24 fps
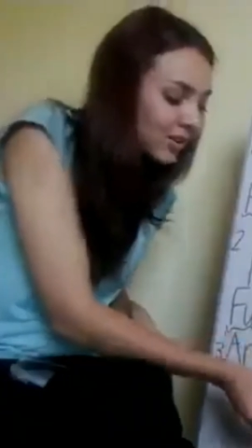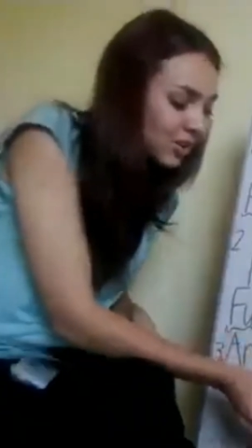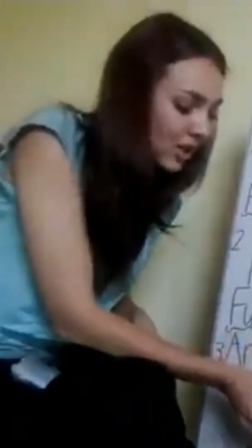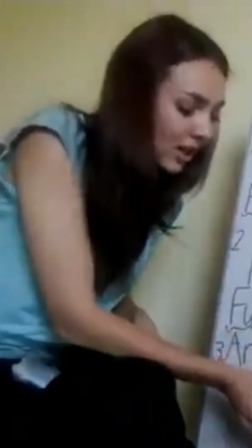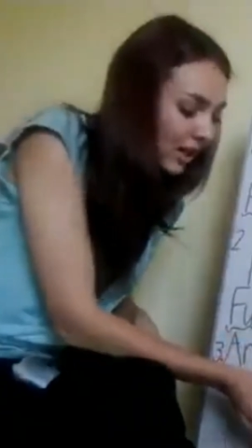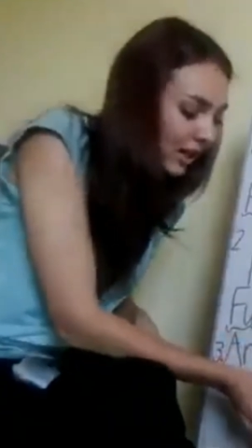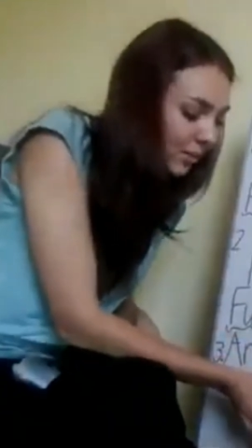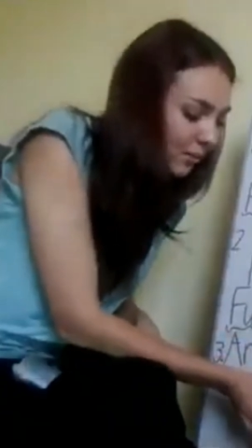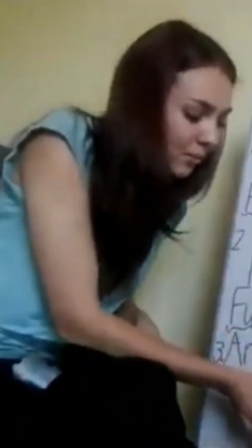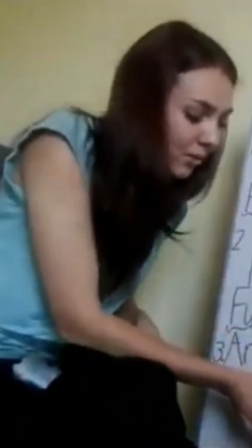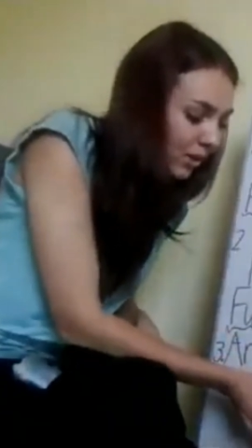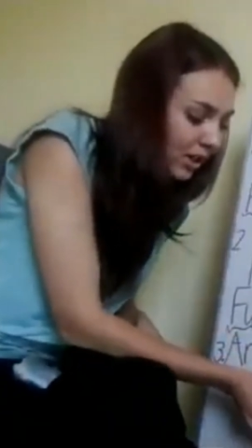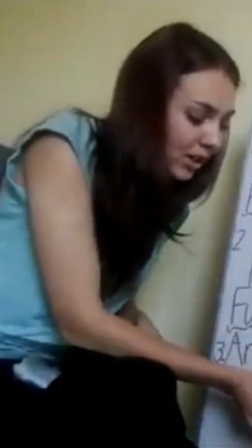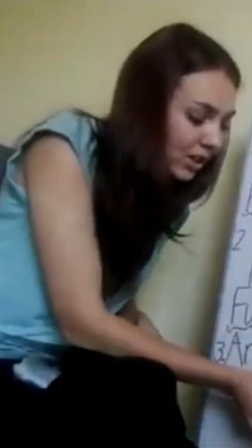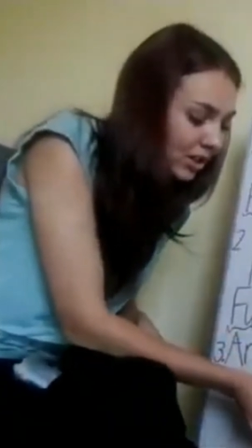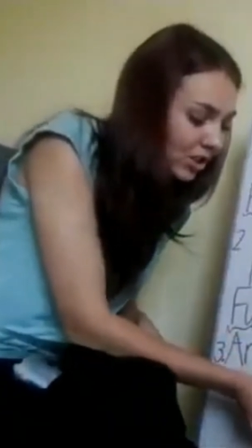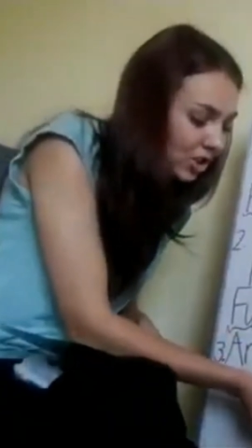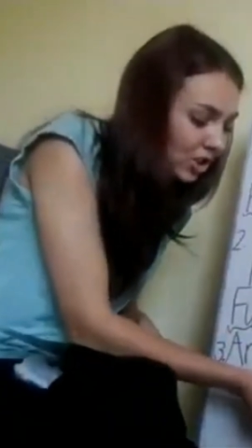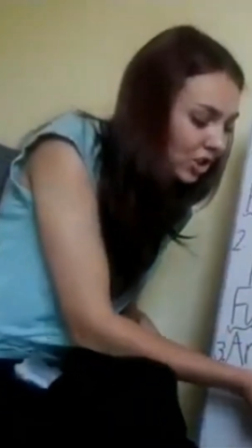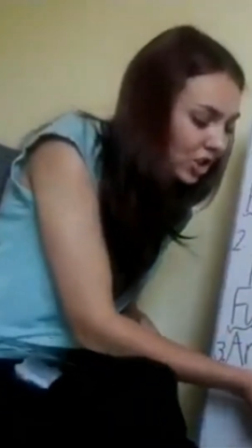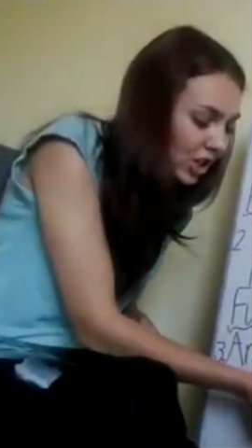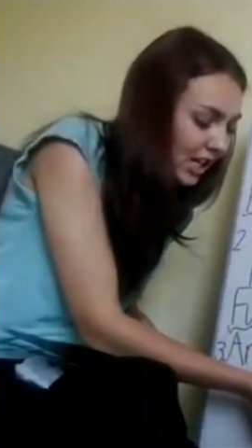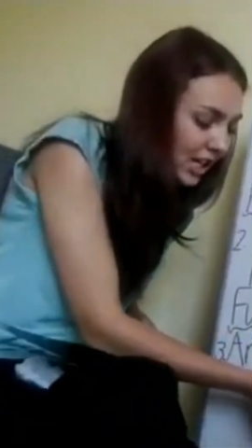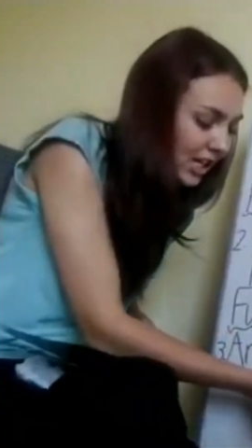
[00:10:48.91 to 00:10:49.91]
So I'm going
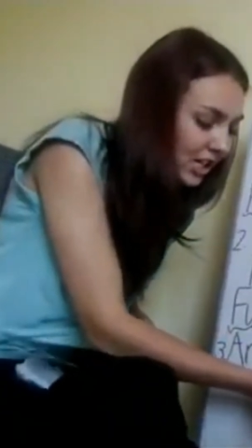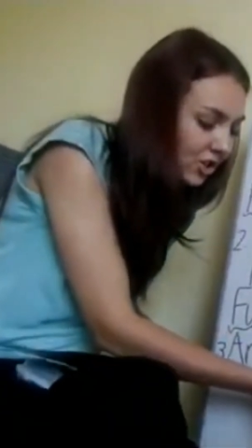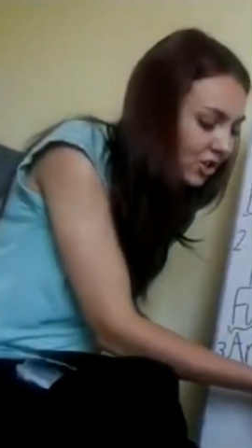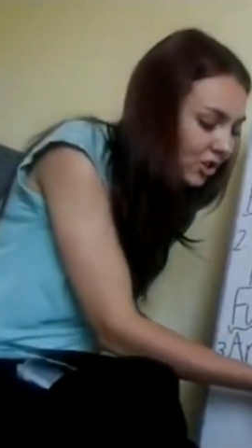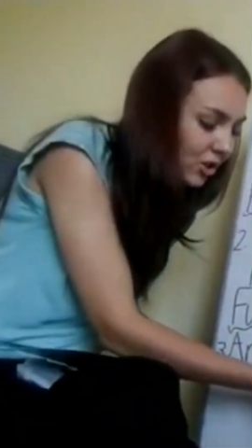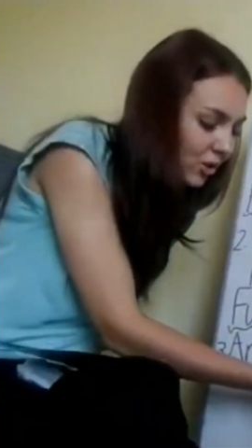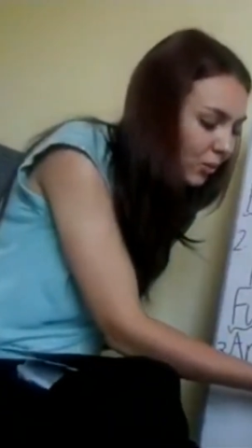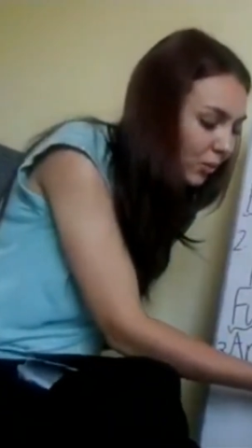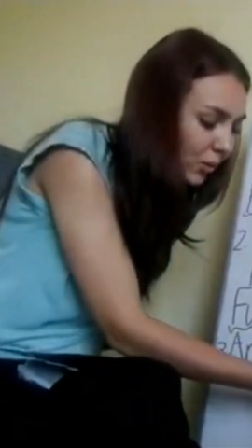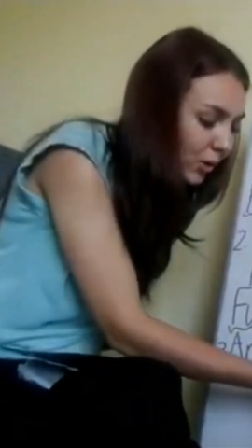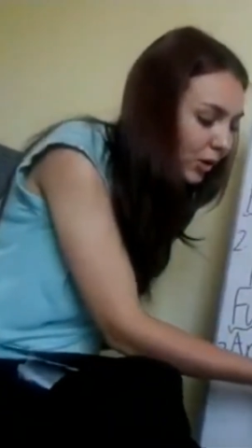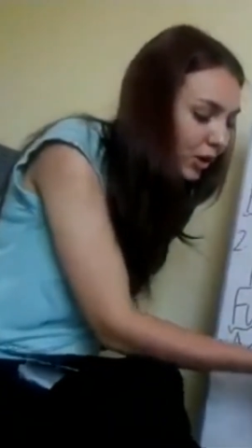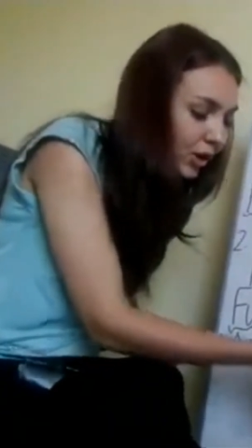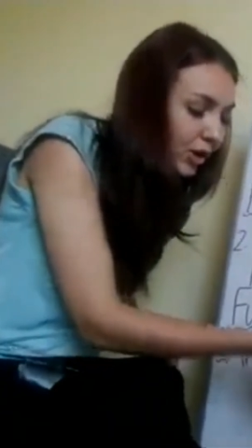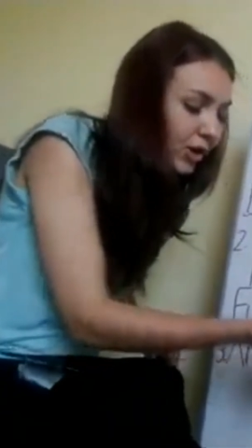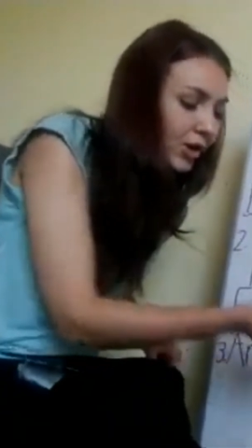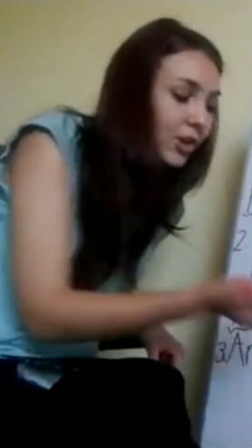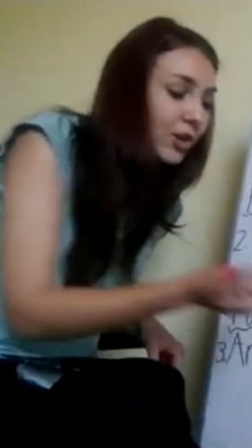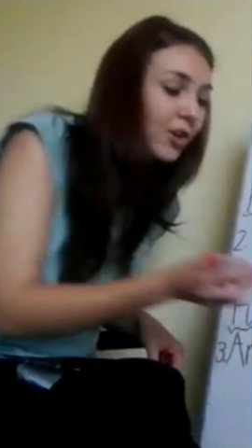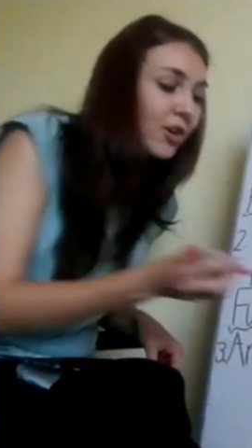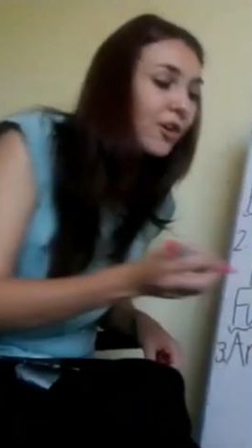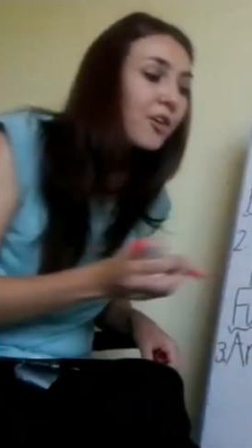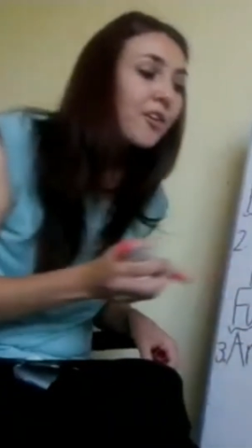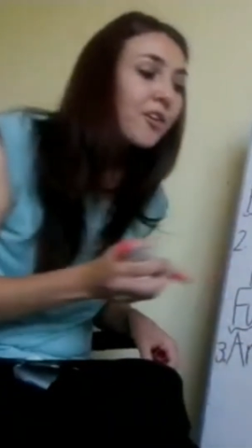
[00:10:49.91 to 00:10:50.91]
to change the word
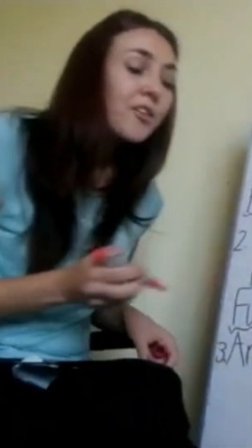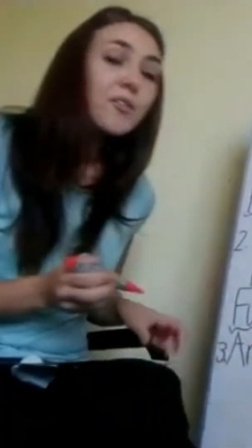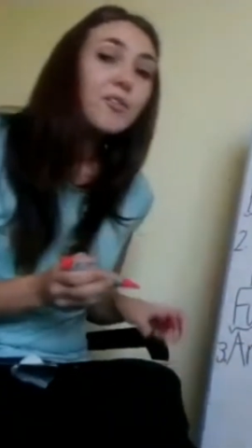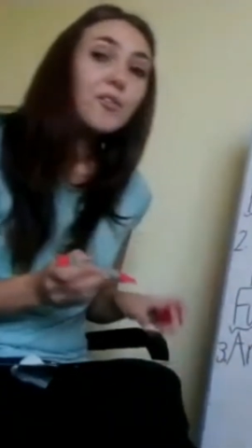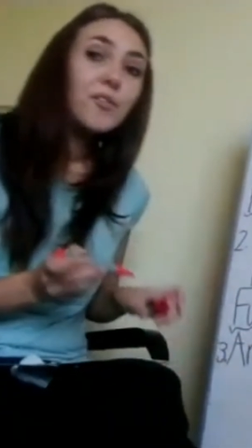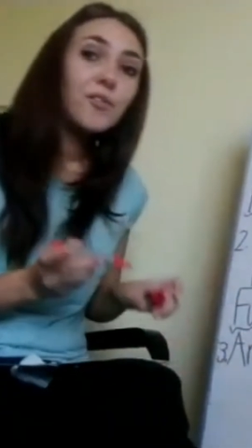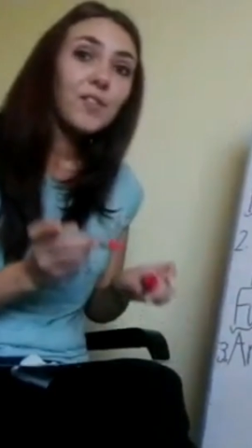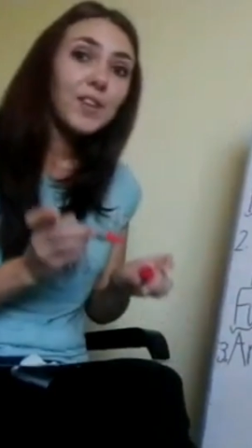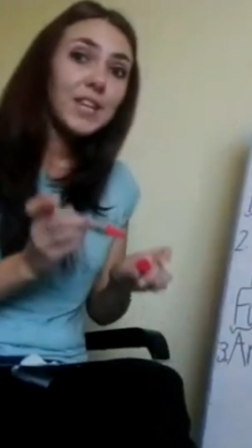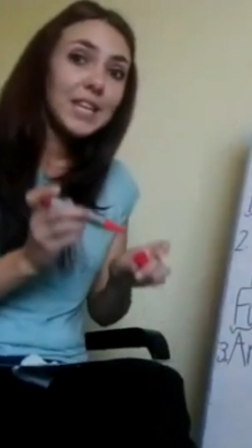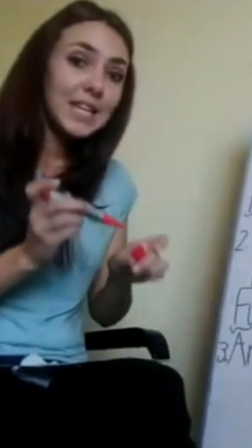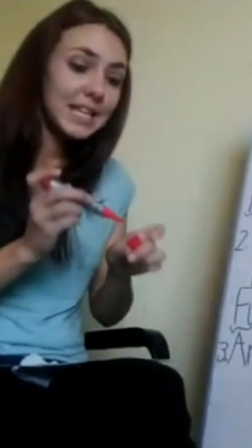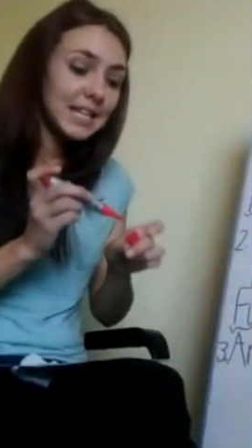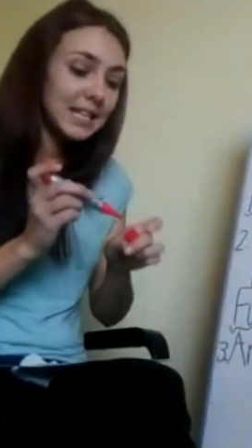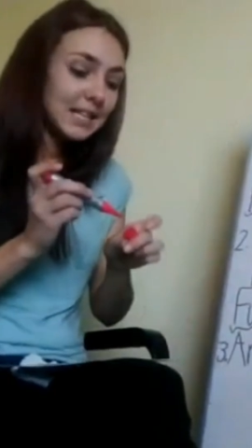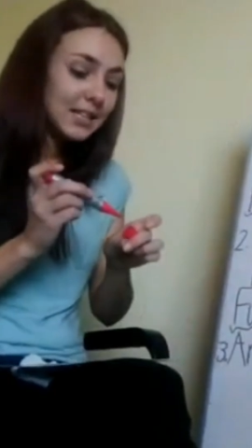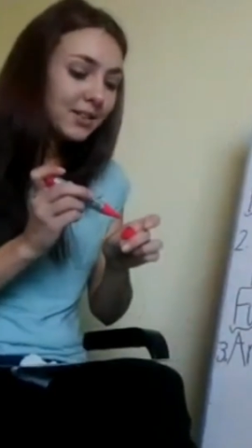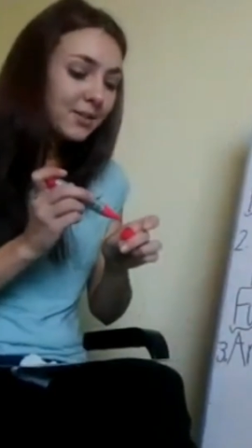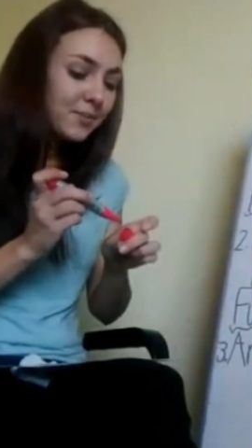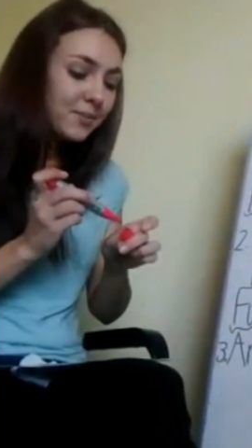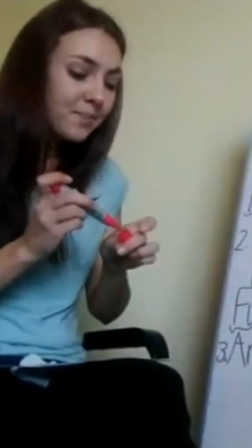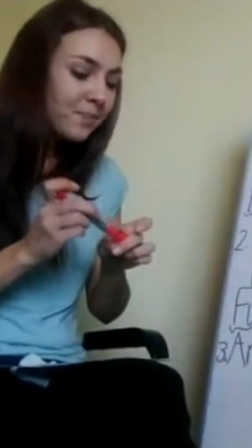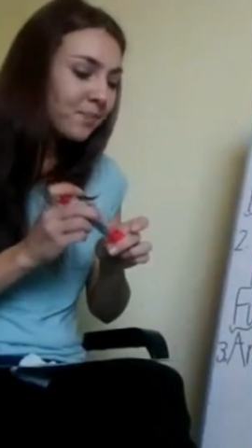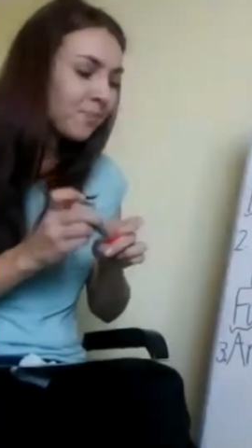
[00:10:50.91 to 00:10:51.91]
feed.